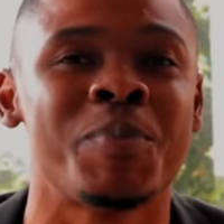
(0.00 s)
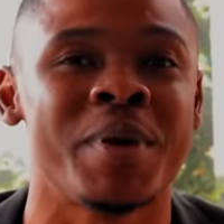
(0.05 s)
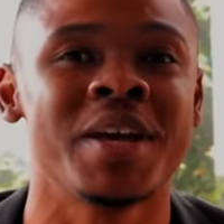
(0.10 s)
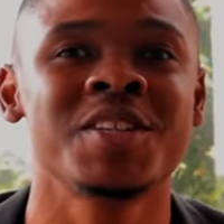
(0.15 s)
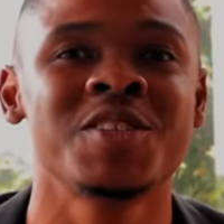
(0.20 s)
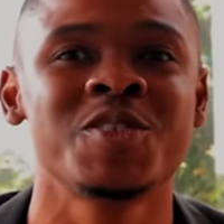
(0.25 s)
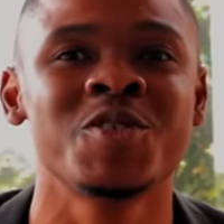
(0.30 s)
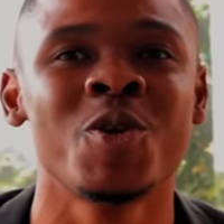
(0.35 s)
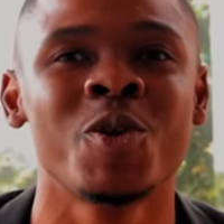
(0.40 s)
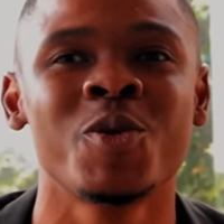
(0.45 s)

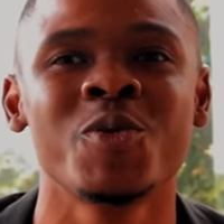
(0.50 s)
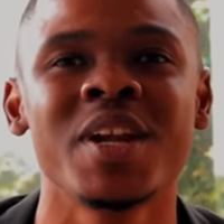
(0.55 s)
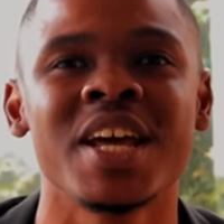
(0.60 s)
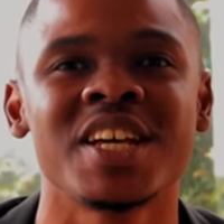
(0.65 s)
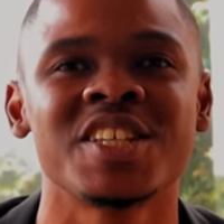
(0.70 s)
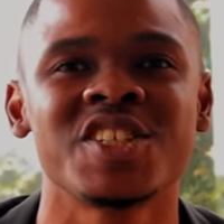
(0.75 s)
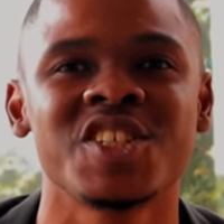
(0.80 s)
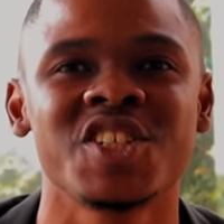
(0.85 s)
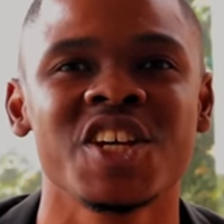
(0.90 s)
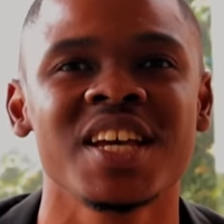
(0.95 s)
best known
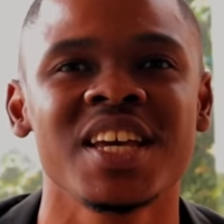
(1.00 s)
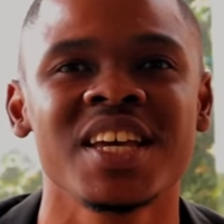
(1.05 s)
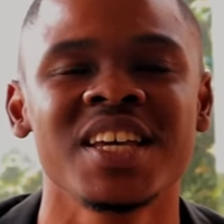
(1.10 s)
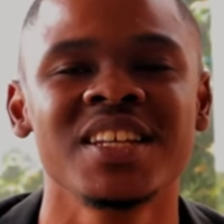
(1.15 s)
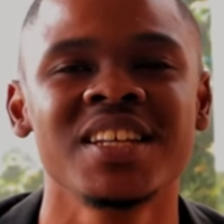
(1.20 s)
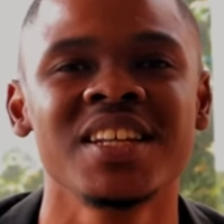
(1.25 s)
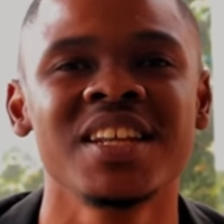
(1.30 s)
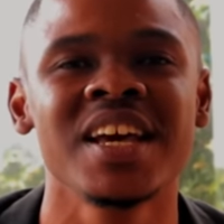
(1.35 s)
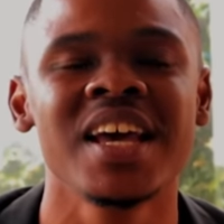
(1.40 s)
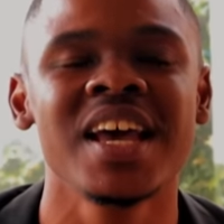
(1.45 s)
as
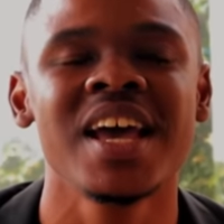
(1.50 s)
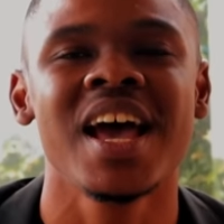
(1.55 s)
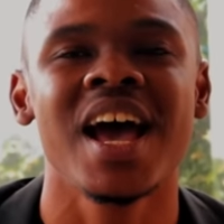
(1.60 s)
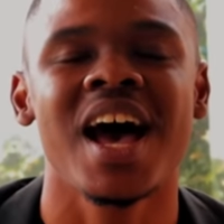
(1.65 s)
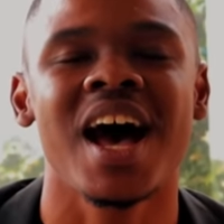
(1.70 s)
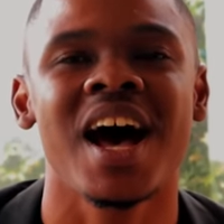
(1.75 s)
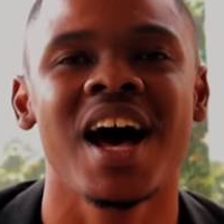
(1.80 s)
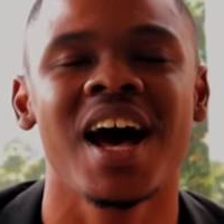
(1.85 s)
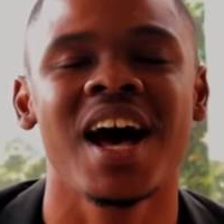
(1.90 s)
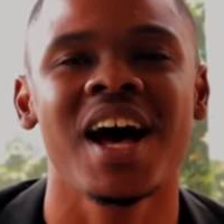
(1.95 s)
chicken
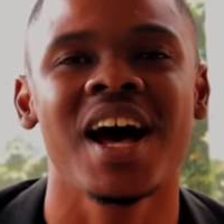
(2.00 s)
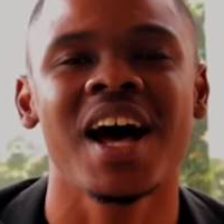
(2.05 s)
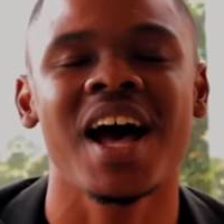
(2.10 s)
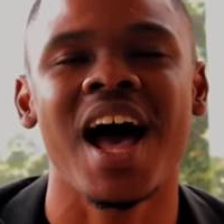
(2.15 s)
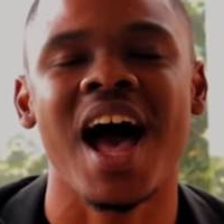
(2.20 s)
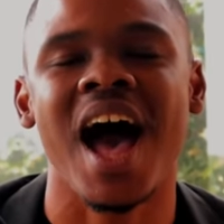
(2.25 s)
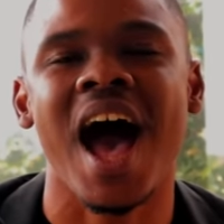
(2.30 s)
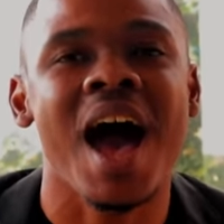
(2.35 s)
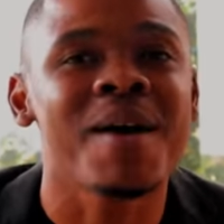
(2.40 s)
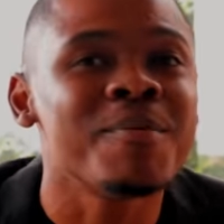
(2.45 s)

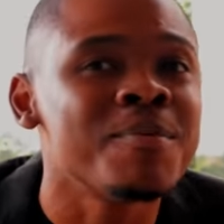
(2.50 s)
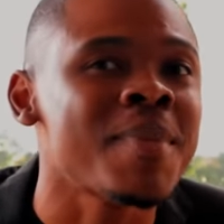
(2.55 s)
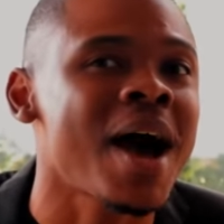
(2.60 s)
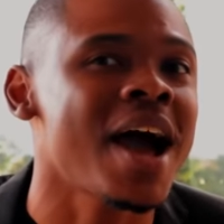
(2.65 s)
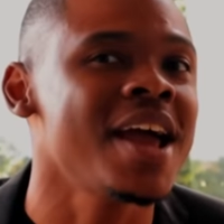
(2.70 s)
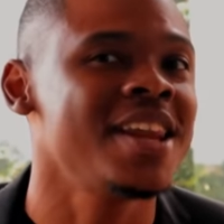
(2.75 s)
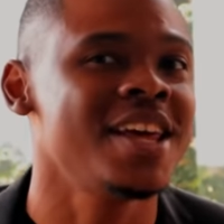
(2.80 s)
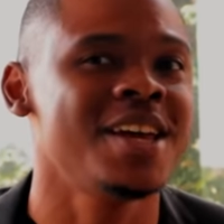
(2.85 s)
my